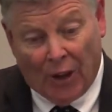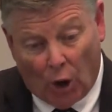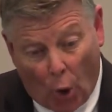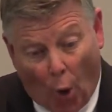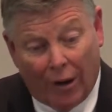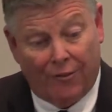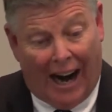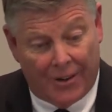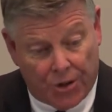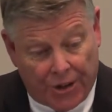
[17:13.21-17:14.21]

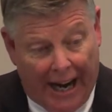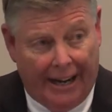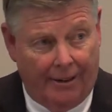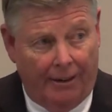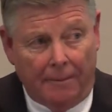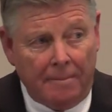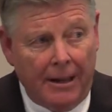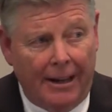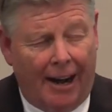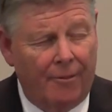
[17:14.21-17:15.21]
glorified state
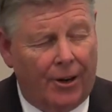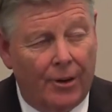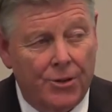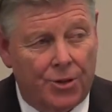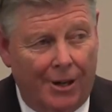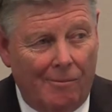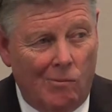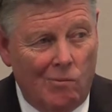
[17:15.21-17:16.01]
of the Christian,